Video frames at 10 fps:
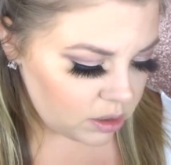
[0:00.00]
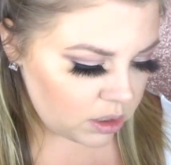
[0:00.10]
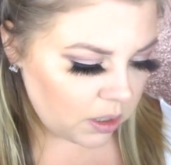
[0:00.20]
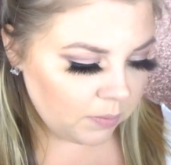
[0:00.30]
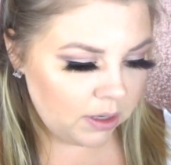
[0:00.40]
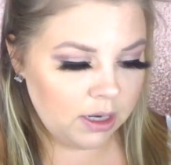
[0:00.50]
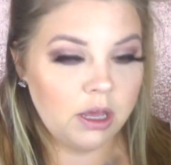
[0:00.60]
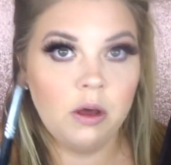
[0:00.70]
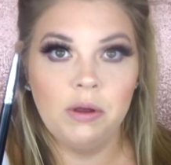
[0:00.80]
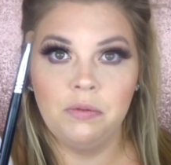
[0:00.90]
So I'm gonna
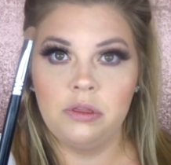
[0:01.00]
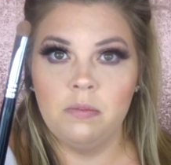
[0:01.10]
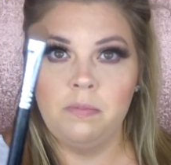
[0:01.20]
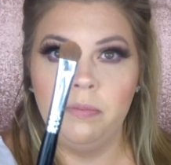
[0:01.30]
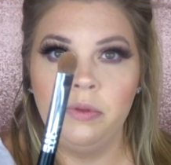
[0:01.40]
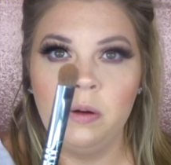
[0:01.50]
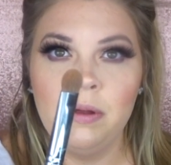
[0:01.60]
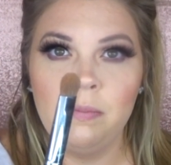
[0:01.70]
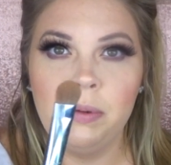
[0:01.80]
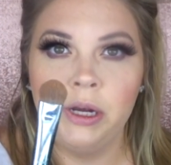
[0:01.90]
go in with a little
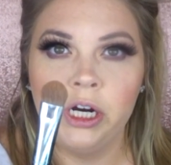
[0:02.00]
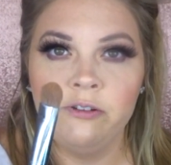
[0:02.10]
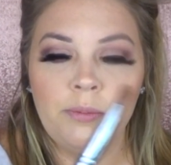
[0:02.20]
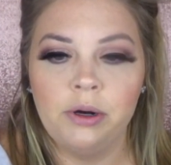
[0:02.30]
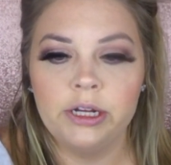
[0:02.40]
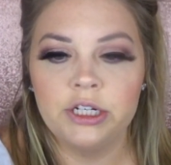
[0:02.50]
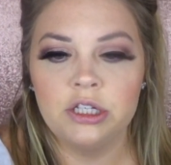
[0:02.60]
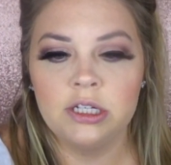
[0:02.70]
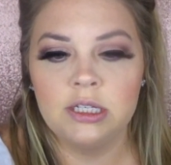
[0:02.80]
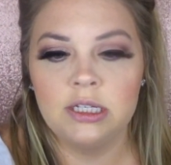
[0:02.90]
bit bigger of a
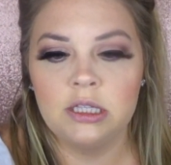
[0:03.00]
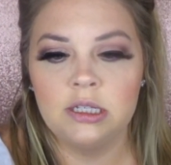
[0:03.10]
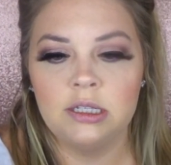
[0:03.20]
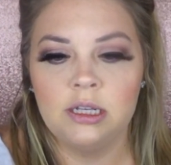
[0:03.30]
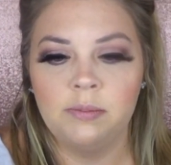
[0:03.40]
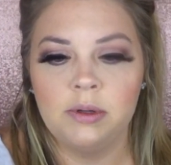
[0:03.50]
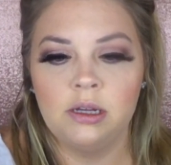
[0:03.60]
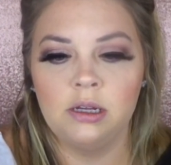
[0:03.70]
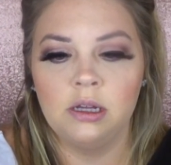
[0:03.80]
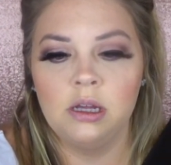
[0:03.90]
brush. This is the
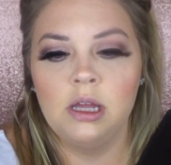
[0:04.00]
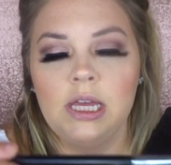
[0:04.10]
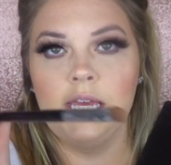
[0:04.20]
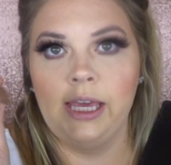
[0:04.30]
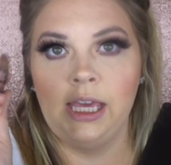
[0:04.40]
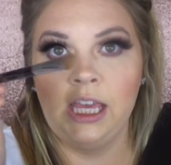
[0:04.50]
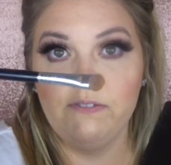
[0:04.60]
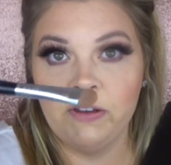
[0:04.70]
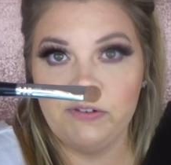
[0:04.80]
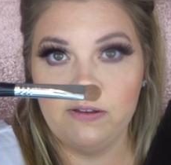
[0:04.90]
Sigma
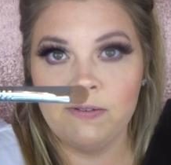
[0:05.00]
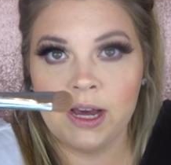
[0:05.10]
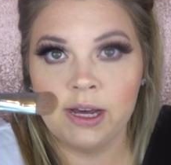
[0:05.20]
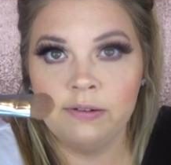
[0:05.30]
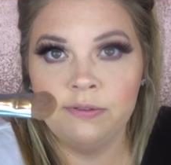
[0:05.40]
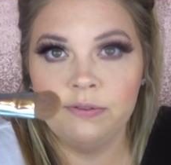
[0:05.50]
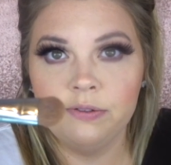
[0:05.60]
E55.